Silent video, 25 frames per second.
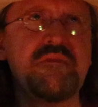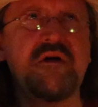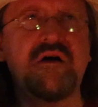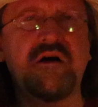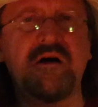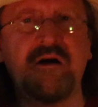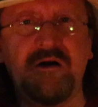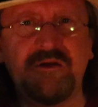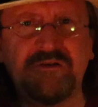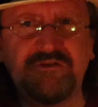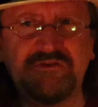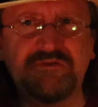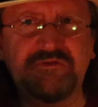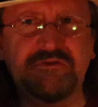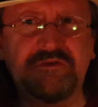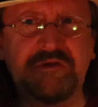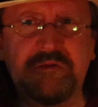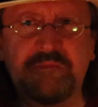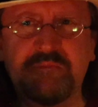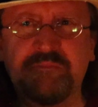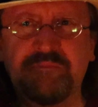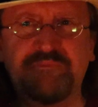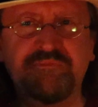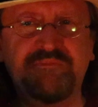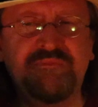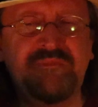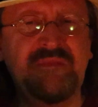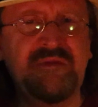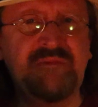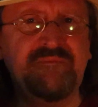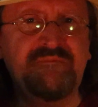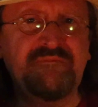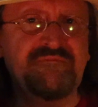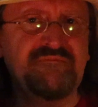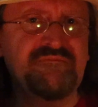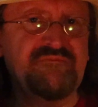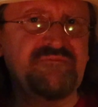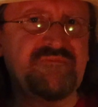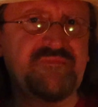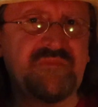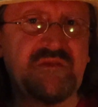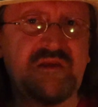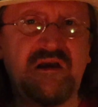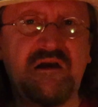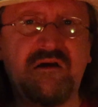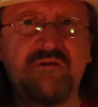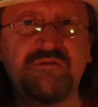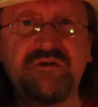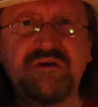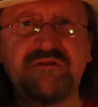honestly,
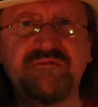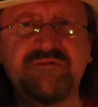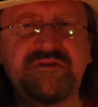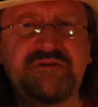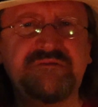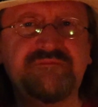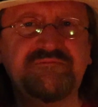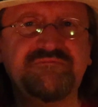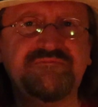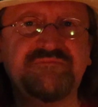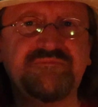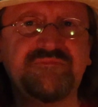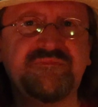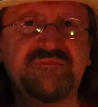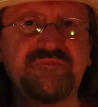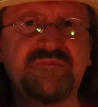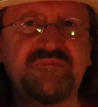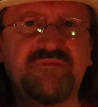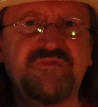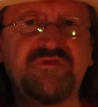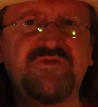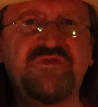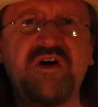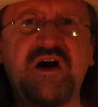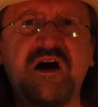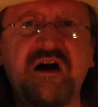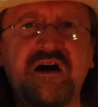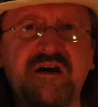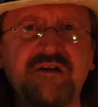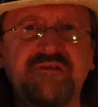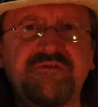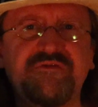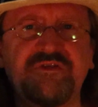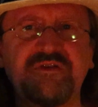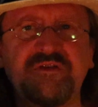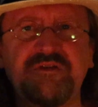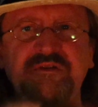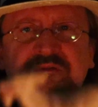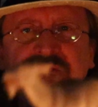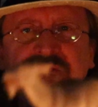I'll give it 5